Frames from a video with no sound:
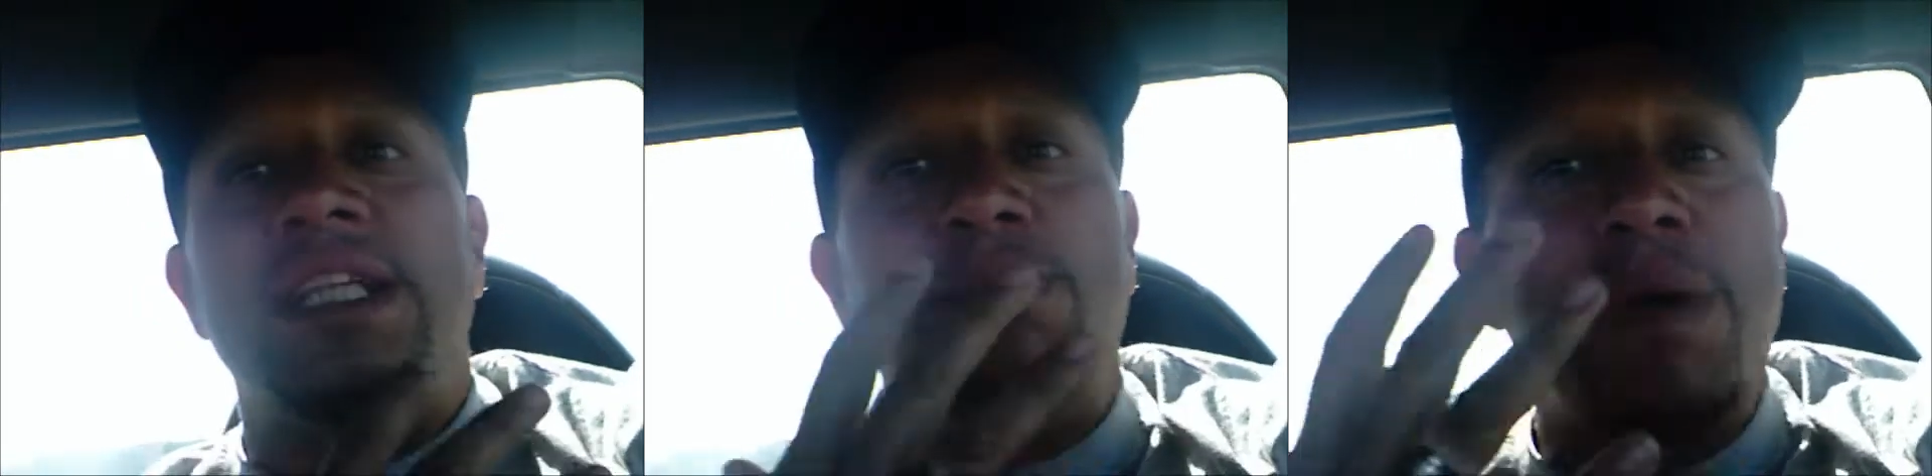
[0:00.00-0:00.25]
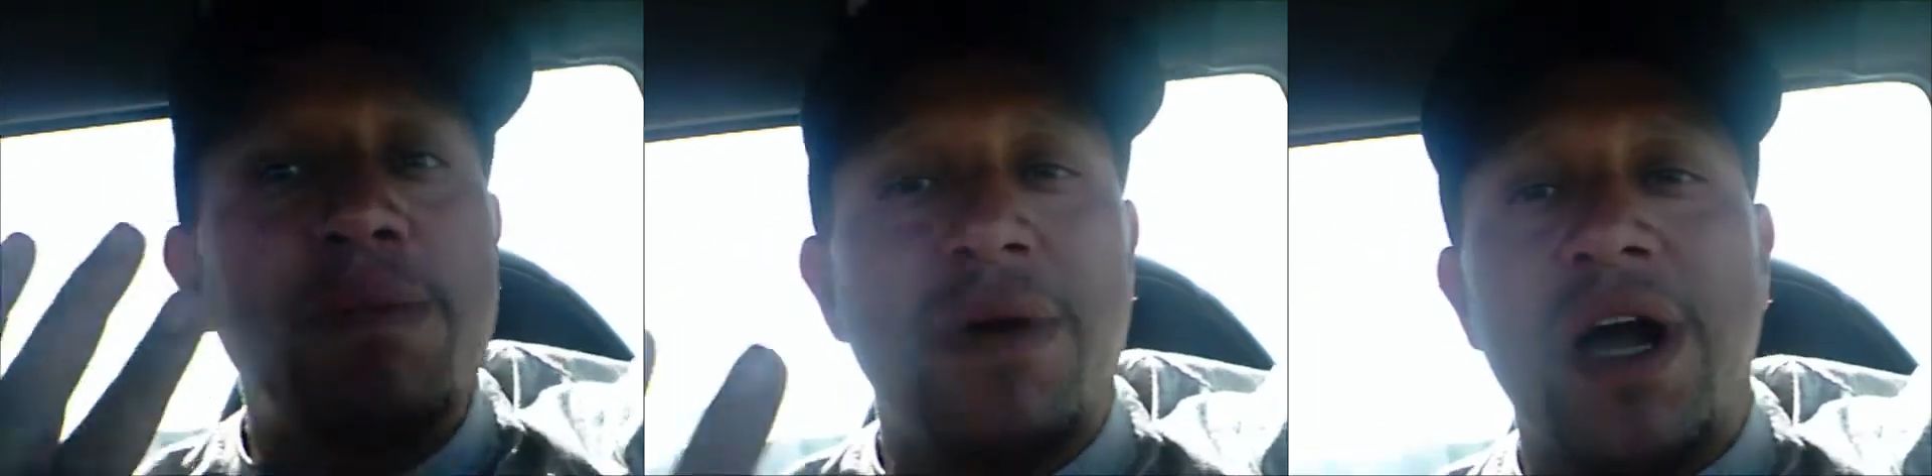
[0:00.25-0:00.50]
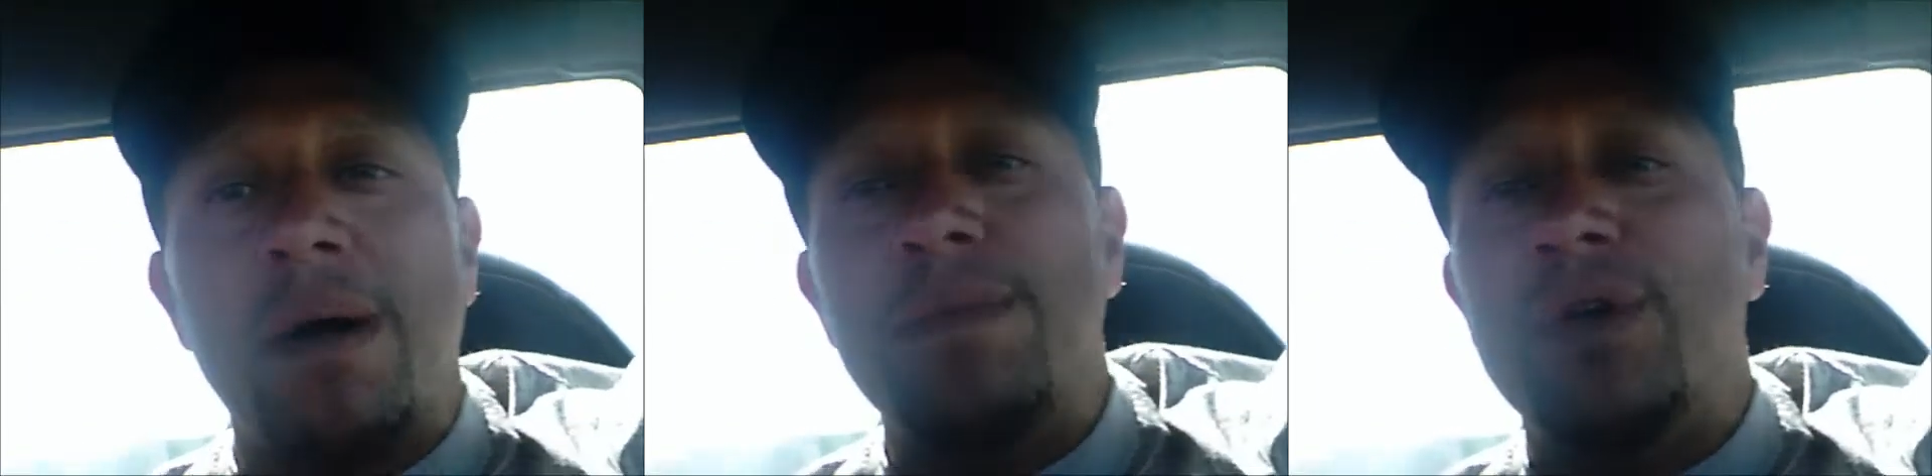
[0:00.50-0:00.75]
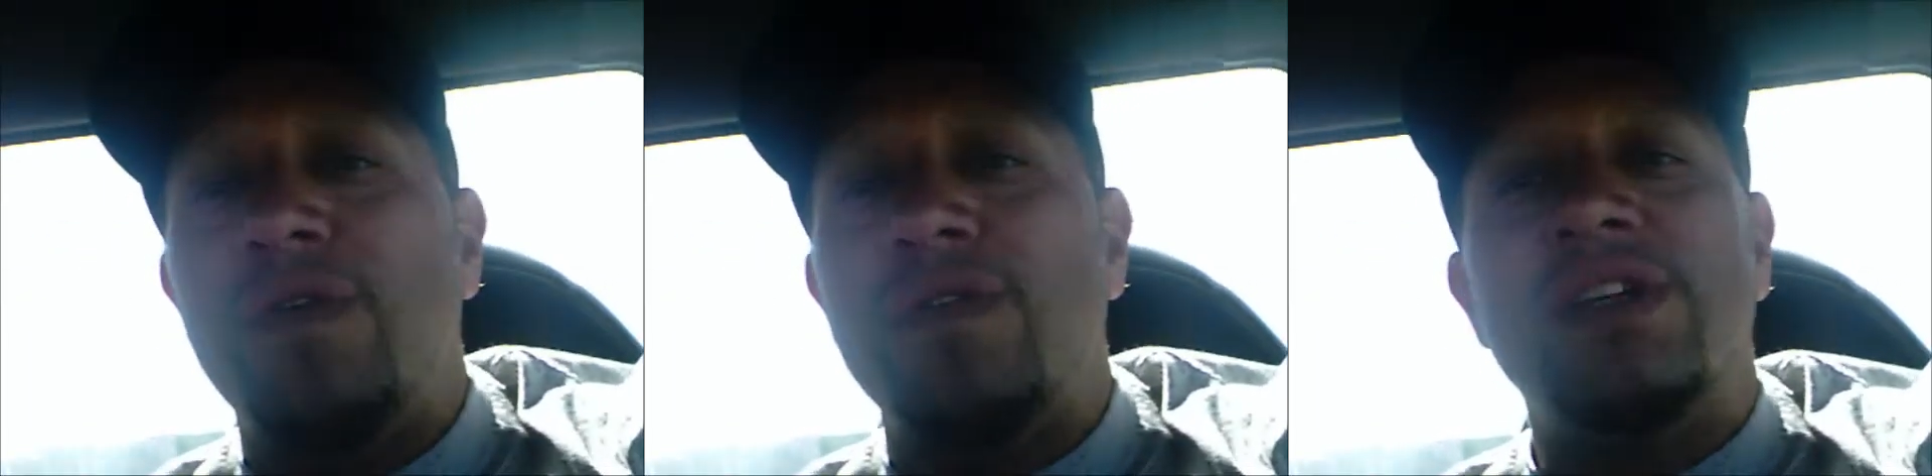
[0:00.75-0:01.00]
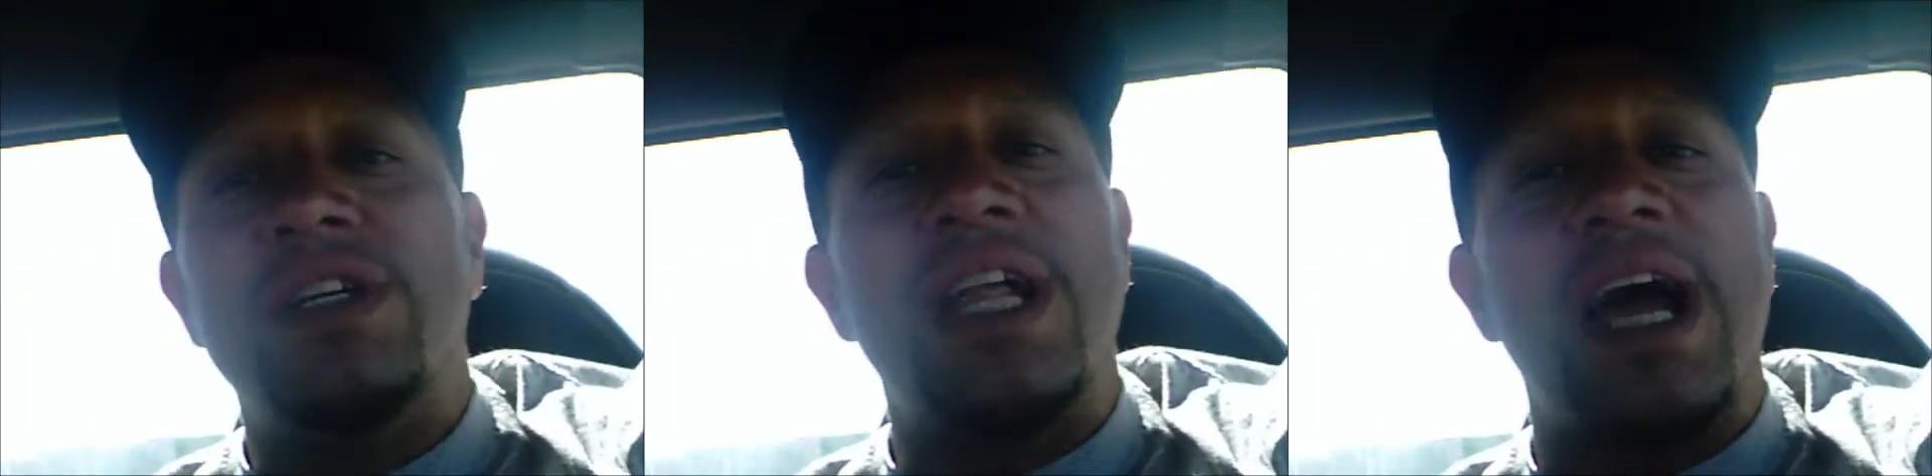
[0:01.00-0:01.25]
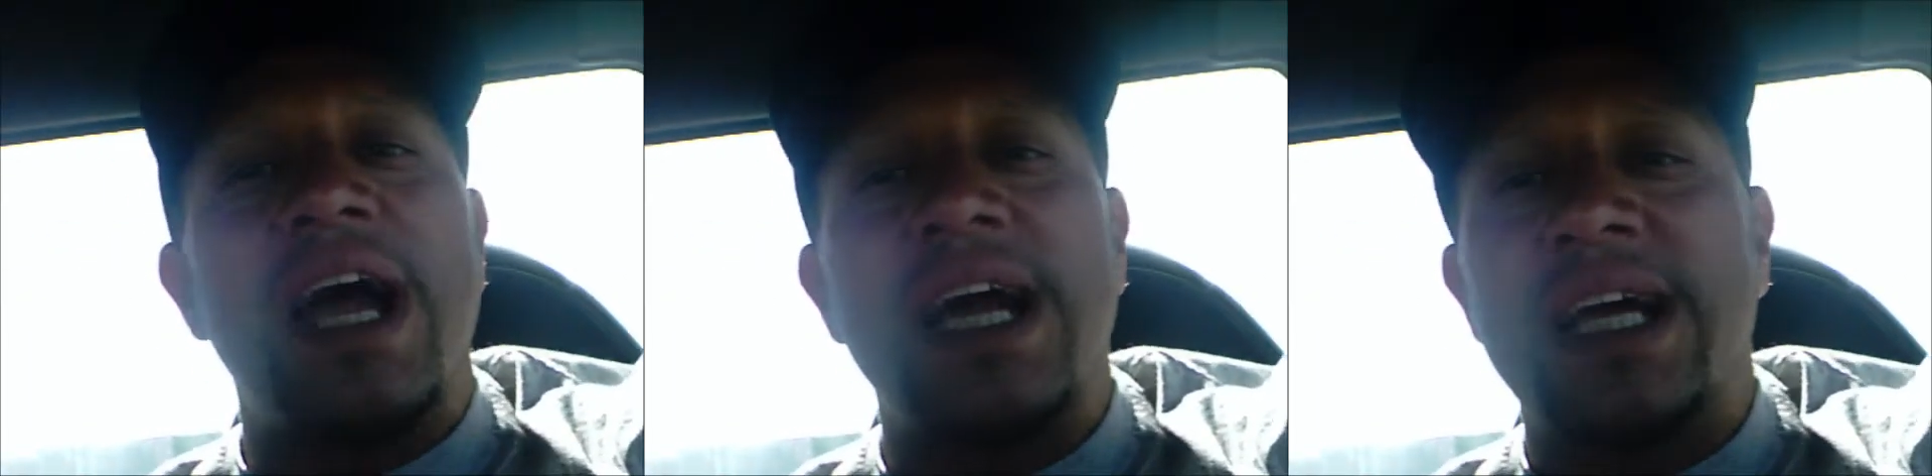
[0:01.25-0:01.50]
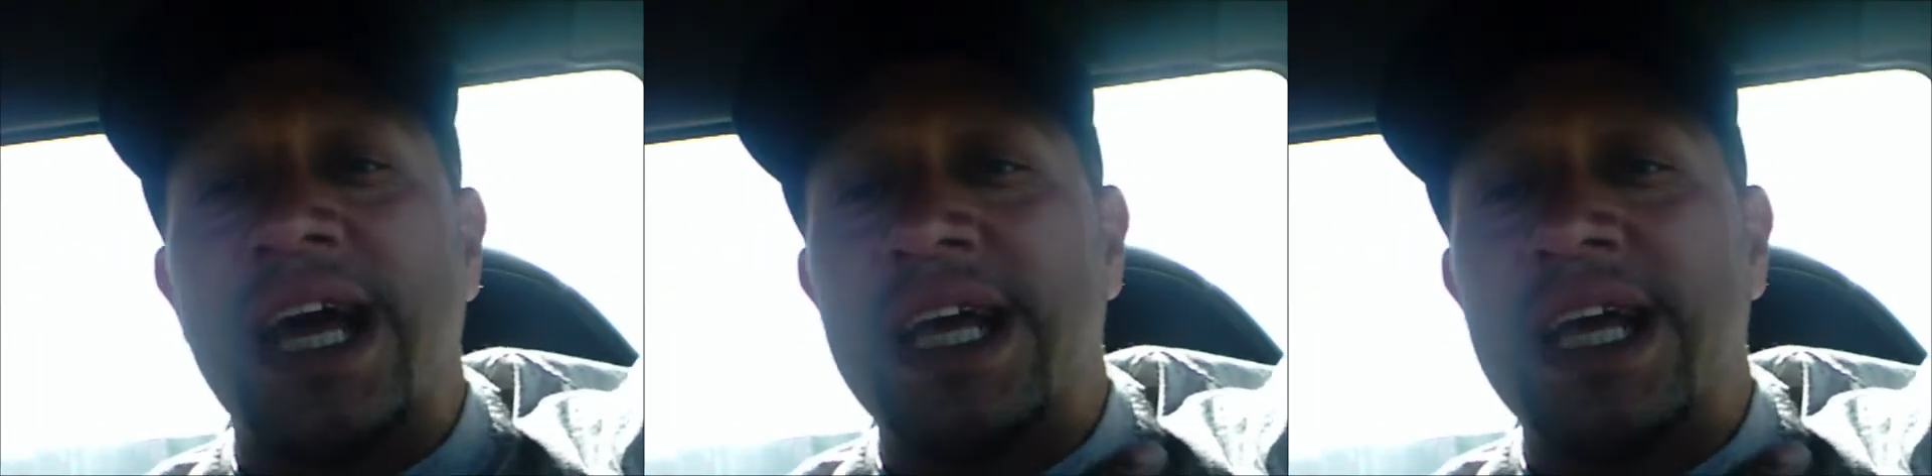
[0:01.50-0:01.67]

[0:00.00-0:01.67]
these people coming over tonight. I got to